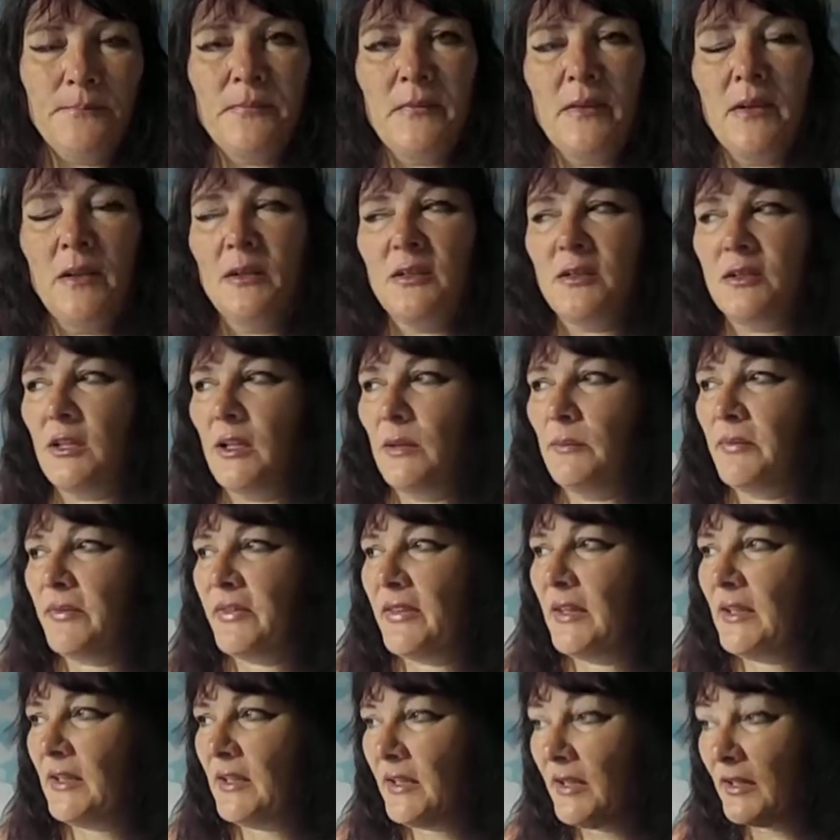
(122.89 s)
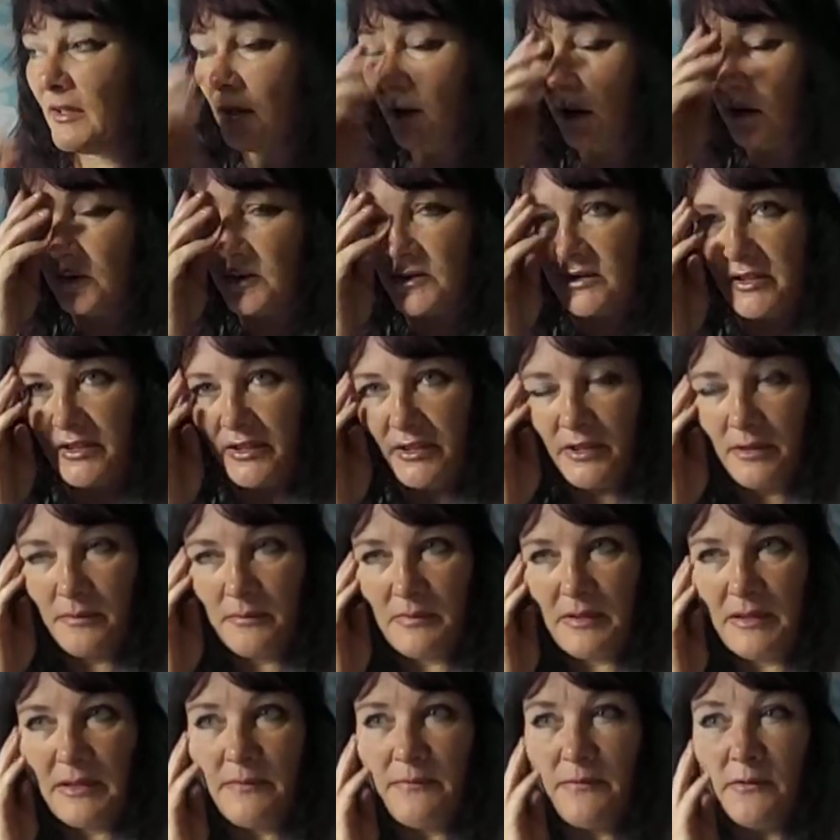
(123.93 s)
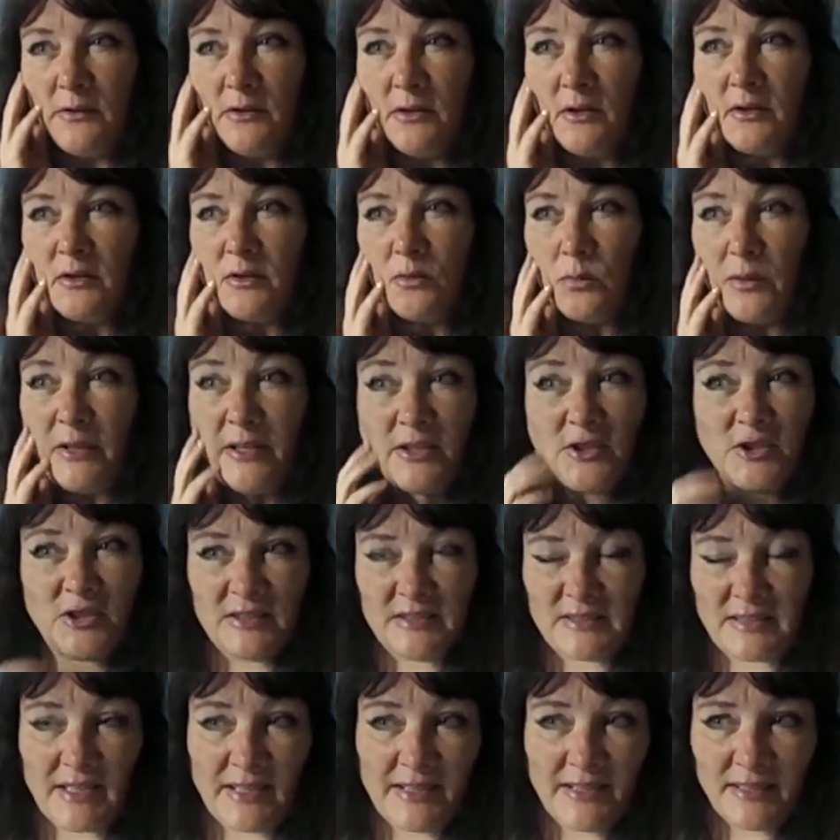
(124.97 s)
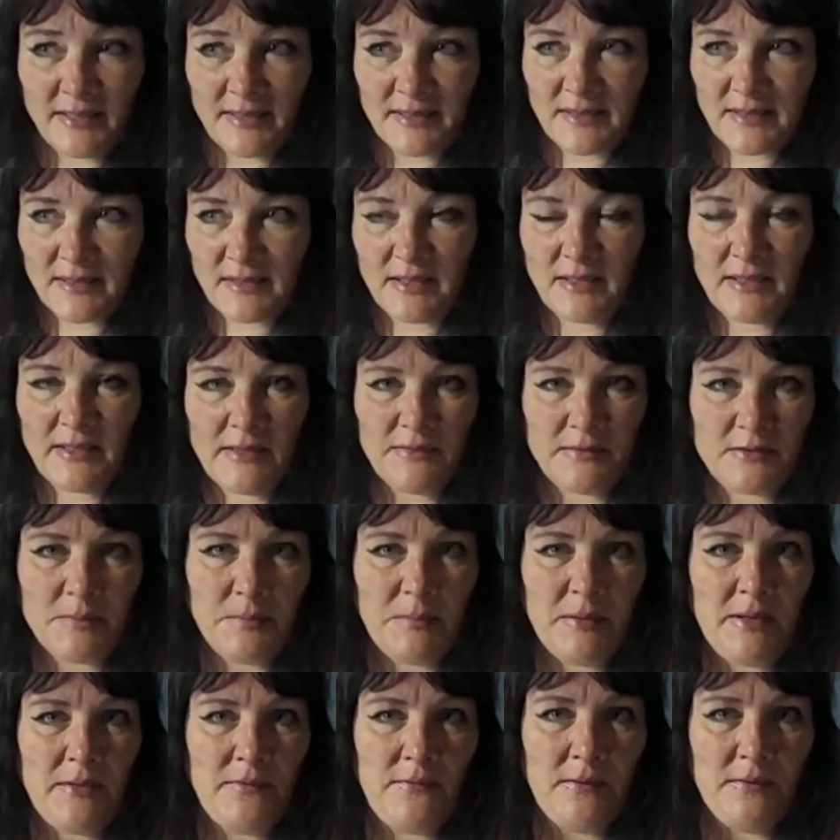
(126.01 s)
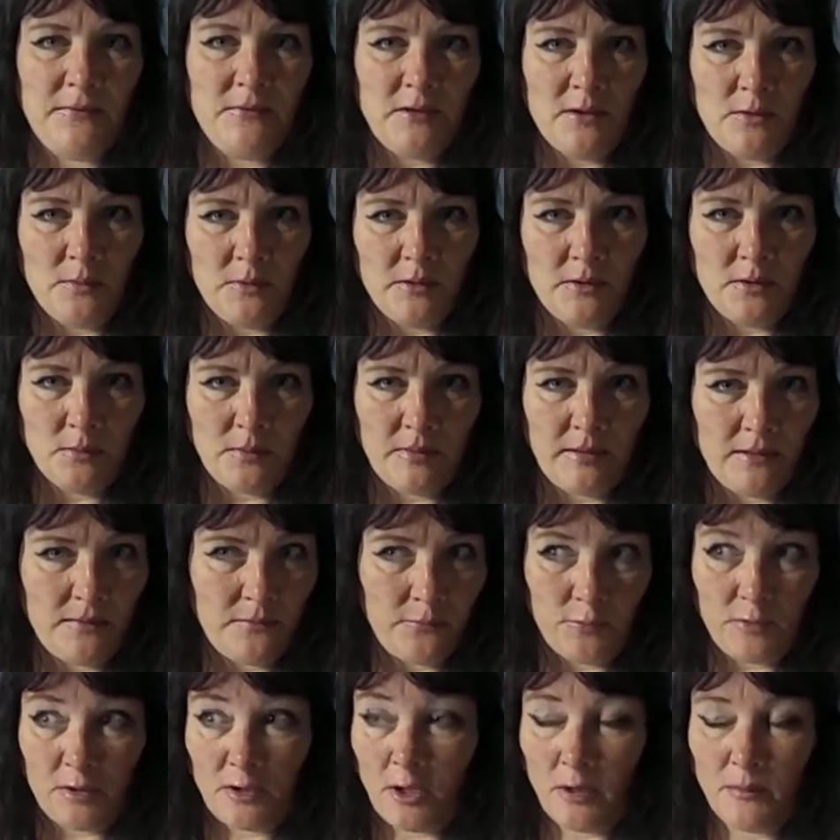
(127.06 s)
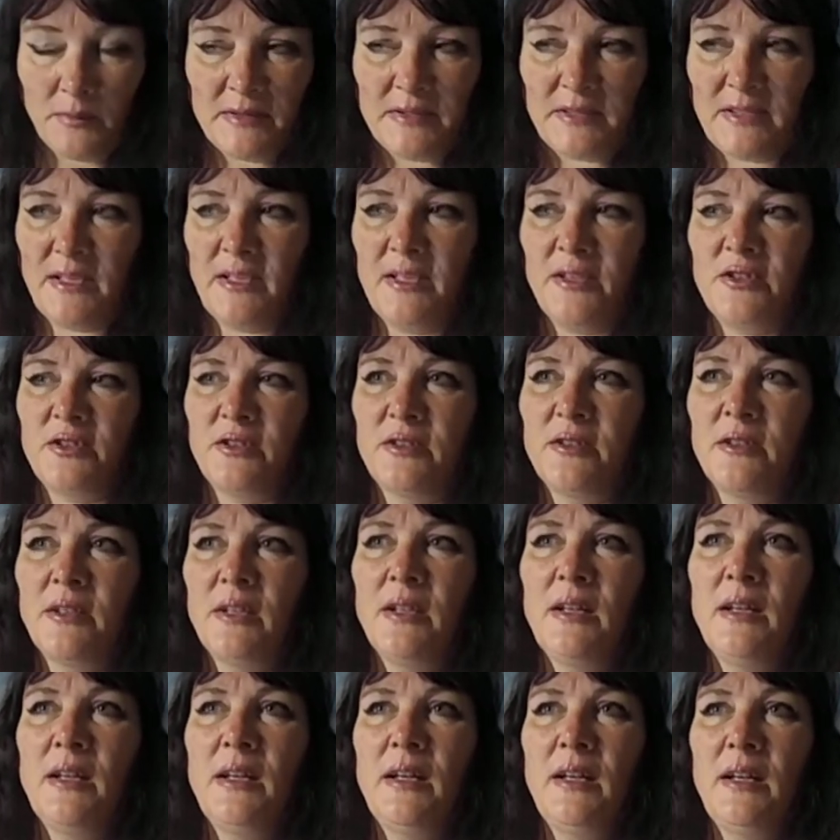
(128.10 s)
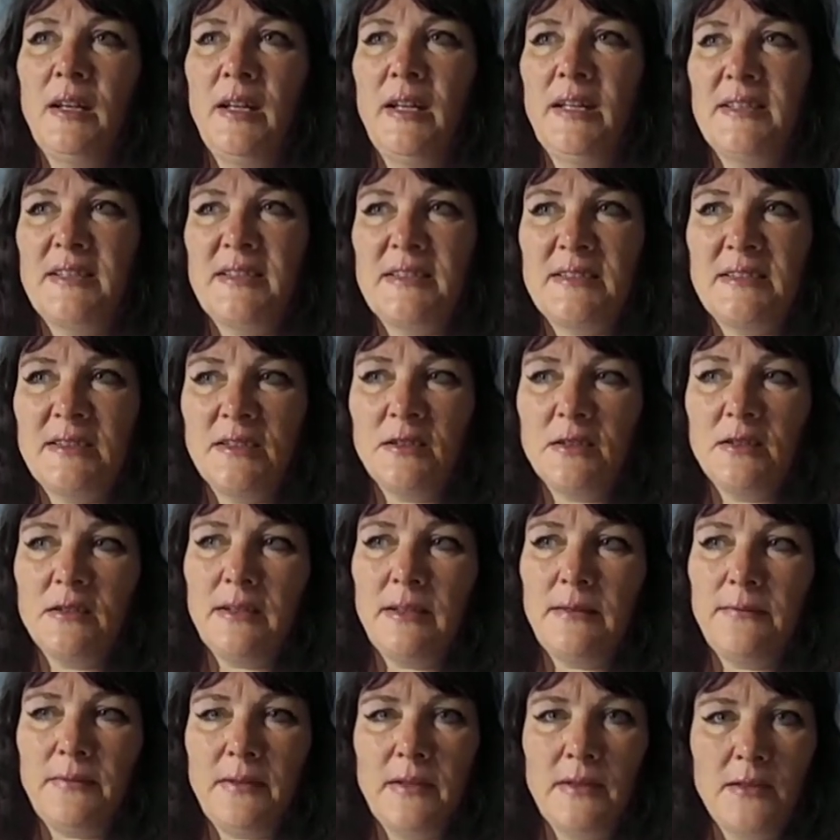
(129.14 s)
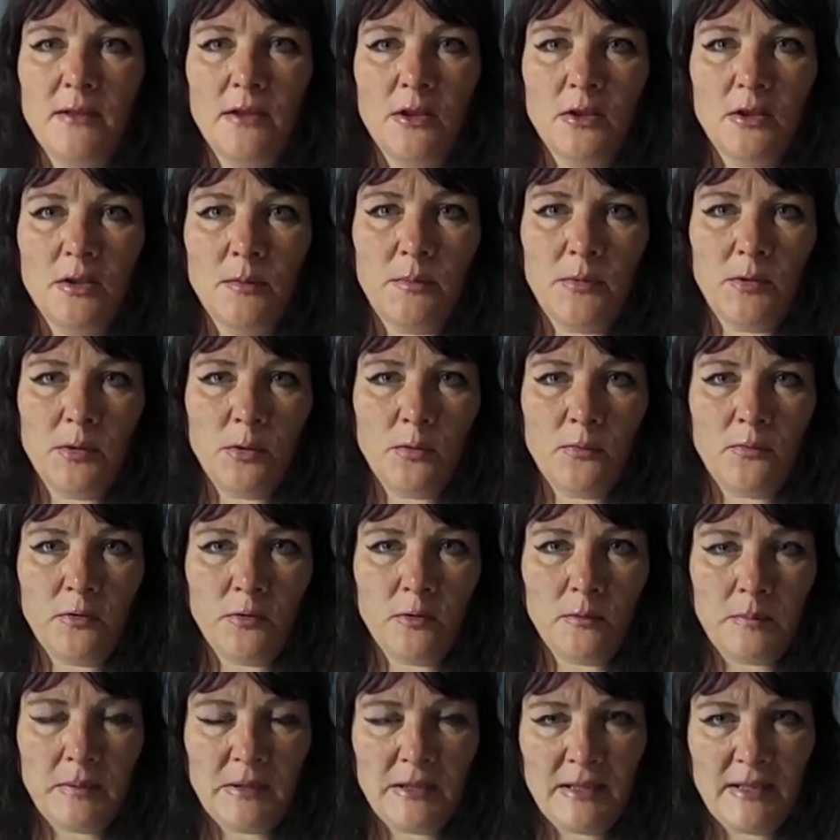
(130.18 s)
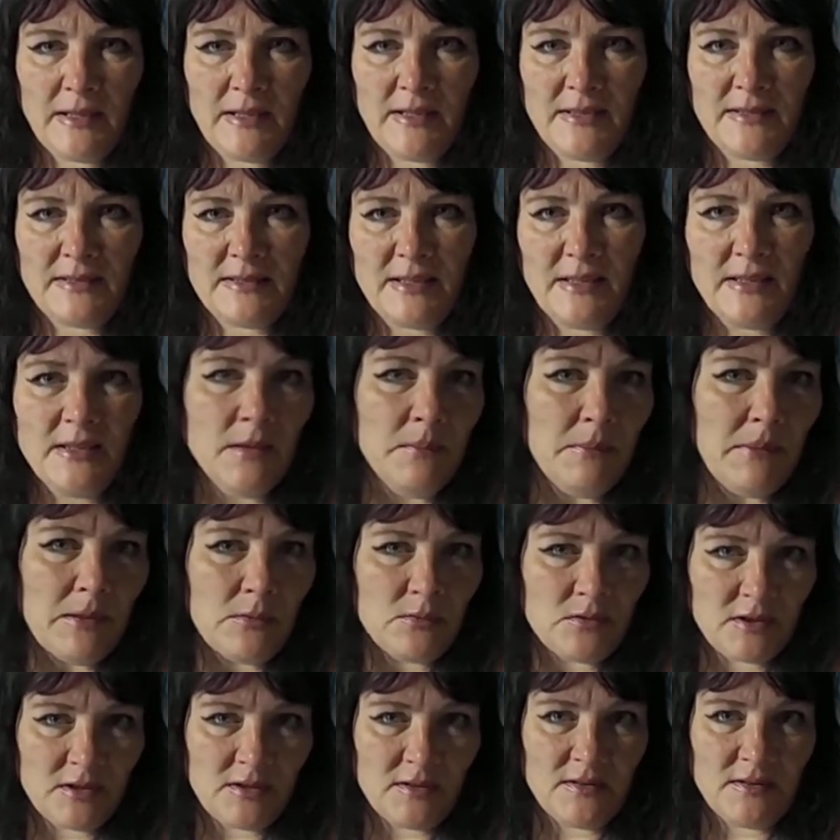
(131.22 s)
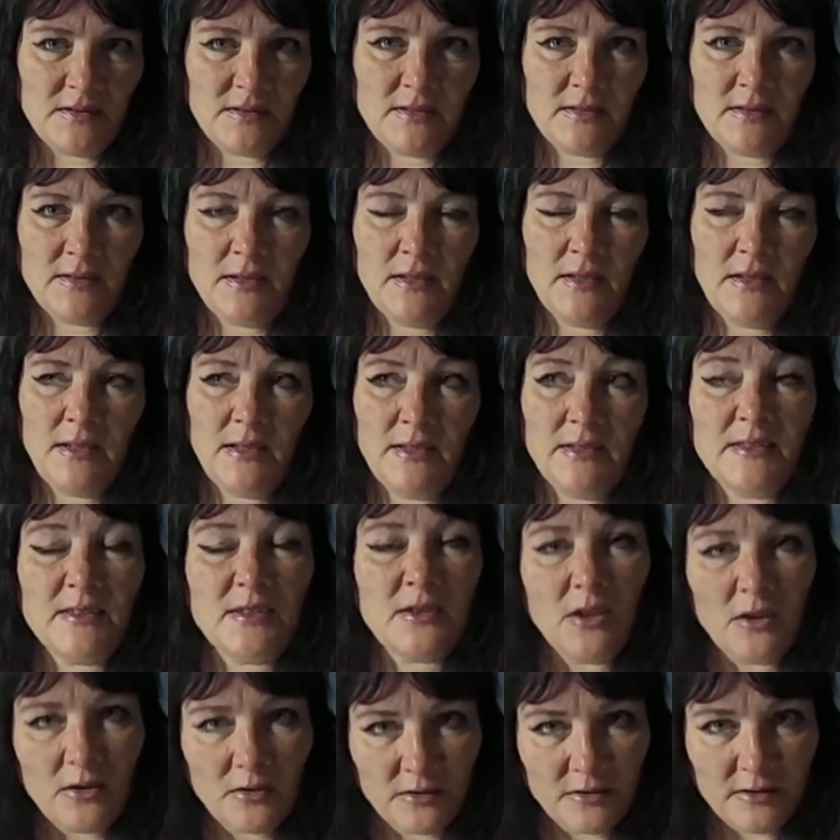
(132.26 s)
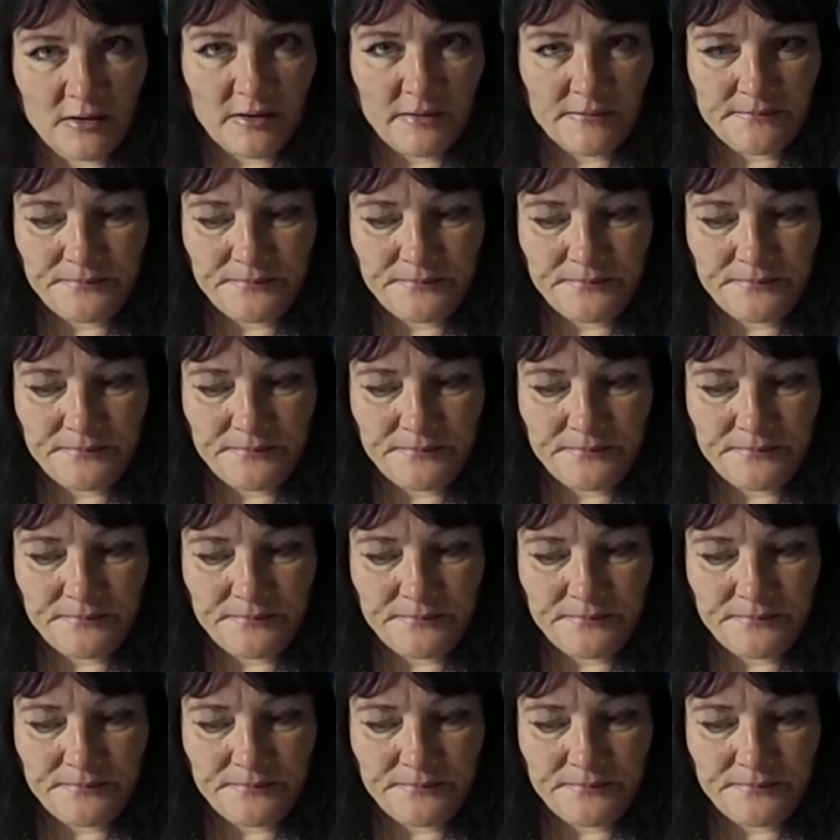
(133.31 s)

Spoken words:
So I'm thinking long term, even though the wage is less and I have to pay 50 quid a week for accommodation, it's still living on a beautiful place in the mountains in Scotland.